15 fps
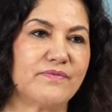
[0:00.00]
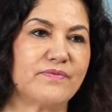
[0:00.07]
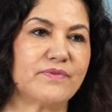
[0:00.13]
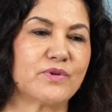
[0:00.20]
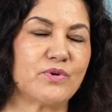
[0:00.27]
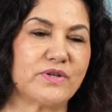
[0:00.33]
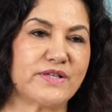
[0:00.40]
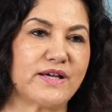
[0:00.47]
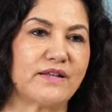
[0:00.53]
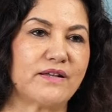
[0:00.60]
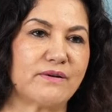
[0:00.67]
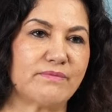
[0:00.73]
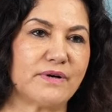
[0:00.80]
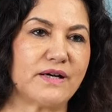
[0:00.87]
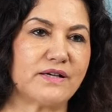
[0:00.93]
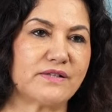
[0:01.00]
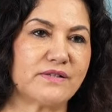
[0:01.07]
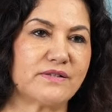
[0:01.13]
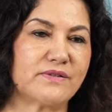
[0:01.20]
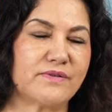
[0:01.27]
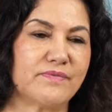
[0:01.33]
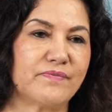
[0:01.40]
Rushan
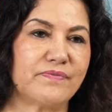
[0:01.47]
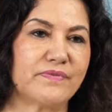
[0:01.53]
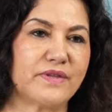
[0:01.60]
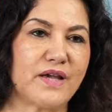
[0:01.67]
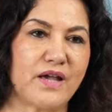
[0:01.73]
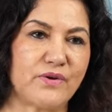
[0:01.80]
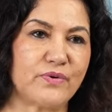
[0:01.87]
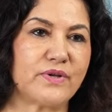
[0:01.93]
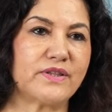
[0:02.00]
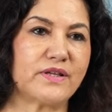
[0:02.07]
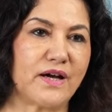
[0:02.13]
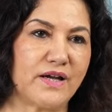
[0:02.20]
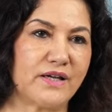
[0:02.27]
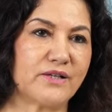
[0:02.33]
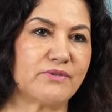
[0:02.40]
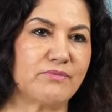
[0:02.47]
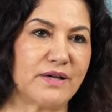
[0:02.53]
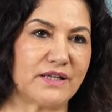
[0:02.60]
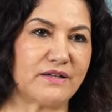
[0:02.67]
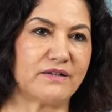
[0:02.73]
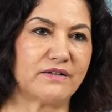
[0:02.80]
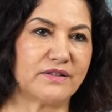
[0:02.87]
Abbas, a retired
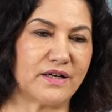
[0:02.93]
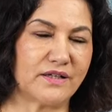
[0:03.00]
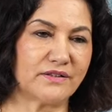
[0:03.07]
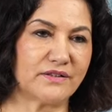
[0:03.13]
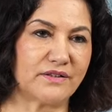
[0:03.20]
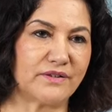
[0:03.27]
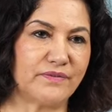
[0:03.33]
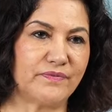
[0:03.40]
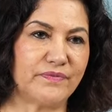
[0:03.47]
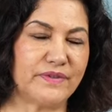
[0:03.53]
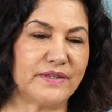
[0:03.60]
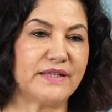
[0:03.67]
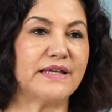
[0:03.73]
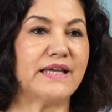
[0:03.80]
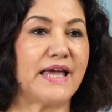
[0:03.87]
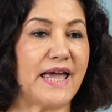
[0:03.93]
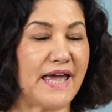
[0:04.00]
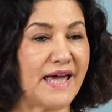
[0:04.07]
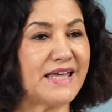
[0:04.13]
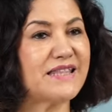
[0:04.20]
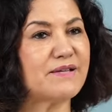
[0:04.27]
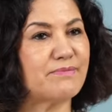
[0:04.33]
medical doctor,
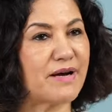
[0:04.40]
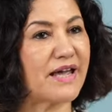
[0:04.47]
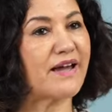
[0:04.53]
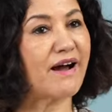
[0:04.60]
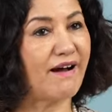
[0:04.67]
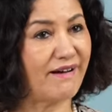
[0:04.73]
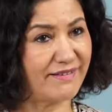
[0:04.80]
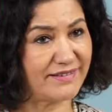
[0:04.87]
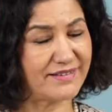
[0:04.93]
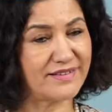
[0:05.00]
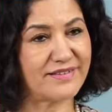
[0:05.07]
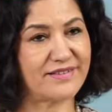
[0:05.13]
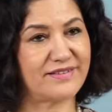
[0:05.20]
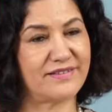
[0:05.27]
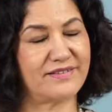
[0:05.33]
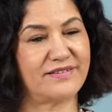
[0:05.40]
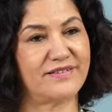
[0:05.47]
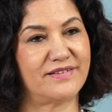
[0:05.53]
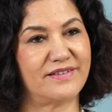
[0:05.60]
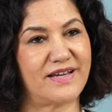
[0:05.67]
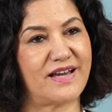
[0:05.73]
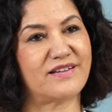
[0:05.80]
and my aunt,
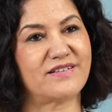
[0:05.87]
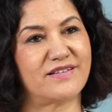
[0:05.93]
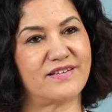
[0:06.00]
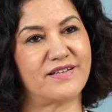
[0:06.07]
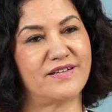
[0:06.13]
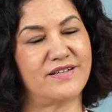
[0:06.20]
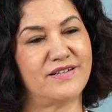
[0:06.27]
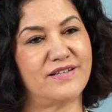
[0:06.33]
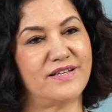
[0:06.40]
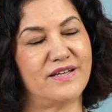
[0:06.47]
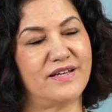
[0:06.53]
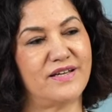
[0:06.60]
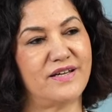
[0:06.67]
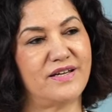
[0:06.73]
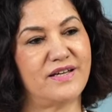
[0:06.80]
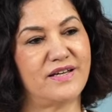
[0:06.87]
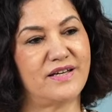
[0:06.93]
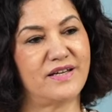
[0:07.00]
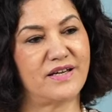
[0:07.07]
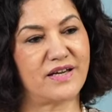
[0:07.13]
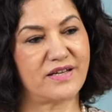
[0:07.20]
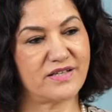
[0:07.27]
actually,
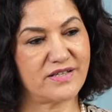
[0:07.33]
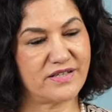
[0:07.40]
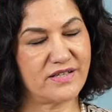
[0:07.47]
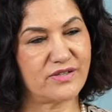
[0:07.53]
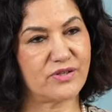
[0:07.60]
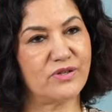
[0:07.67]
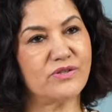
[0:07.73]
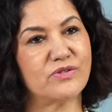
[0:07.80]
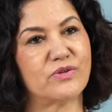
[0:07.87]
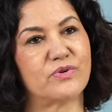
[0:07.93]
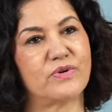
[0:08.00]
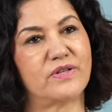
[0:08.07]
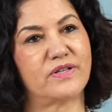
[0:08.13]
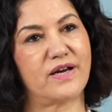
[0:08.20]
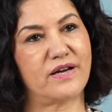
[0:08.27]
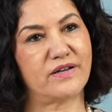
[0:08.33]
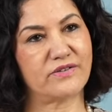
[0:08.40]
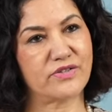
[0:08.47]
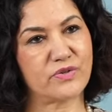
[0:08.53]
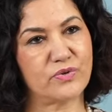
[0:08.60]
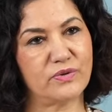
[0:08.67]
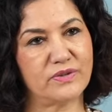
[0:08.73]
and she's also a retired
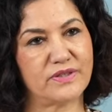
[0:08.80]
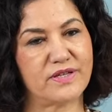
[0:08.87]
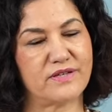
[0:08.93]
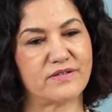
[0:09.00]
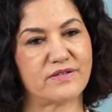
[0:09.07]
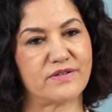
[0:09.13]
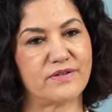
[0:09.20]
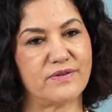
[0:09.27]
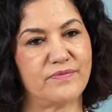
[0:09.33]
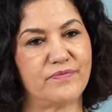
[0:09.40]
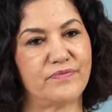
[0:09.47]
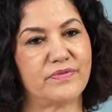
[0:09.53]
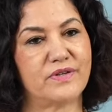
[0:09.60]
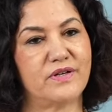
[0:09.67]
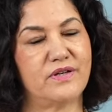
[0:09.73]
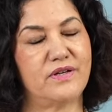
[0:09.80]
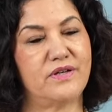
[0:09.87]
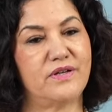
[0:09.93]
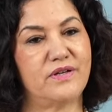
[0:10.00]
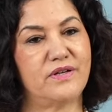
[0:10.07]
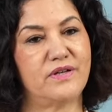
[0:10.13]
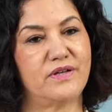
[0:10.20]
school teacher,
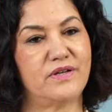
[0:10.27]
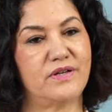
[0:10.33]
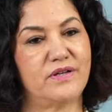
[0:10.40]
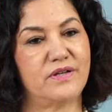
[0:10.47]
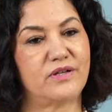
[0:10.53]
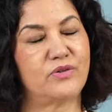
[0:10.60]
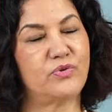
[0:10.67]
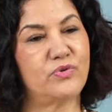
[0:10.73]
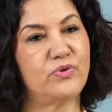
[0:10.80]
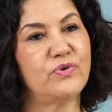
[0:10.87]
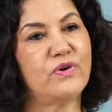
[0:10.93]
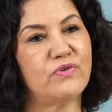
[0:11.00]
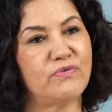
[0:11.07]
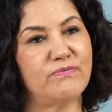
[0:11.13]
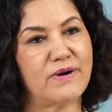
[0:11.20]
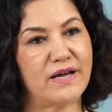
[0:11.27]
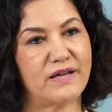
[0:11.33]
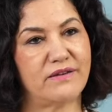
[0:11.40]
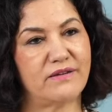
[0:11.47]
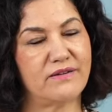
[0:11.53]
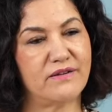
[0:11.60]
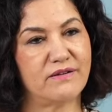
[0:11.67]
and two of
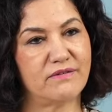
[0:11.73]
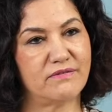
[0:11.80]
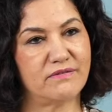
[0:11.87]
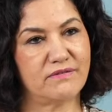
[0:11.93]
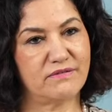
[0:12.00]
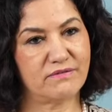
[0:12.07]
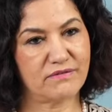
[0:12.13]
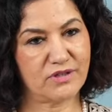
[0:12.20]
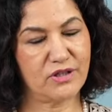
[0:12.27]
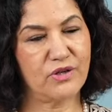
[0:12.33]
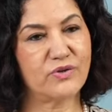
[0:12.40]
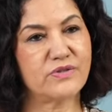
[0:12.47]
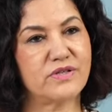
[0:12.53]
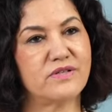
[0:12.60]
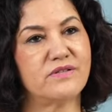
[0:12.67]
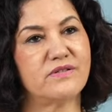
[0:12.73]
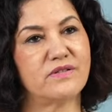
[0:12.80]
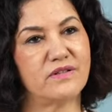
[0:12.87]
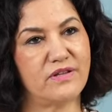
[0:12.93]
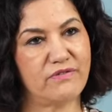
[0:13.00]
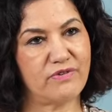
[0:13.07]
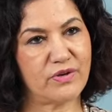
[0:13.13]
my closest
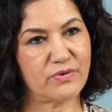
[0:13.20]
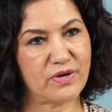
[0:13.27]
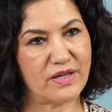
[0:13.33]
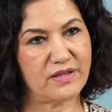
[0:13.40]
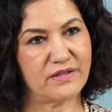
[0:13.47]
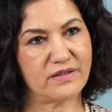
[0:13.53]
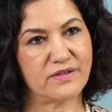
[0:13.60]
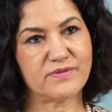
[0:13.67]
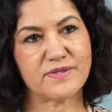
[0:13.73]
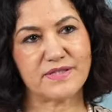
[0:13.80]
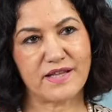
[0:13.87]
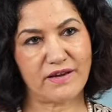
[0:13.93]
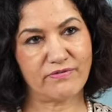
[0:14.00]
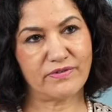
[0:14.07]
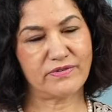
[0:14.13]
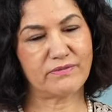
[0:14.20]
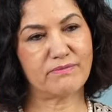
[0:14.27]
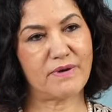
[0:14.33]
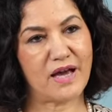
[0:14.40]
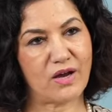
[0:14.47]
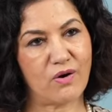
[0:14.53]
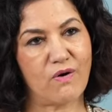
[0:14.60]
living relatives left
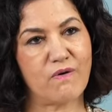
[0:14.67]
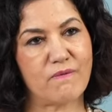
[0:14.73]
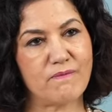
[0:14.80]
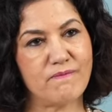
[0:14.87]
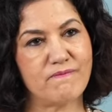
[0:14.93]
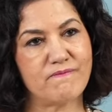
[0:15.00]
back home.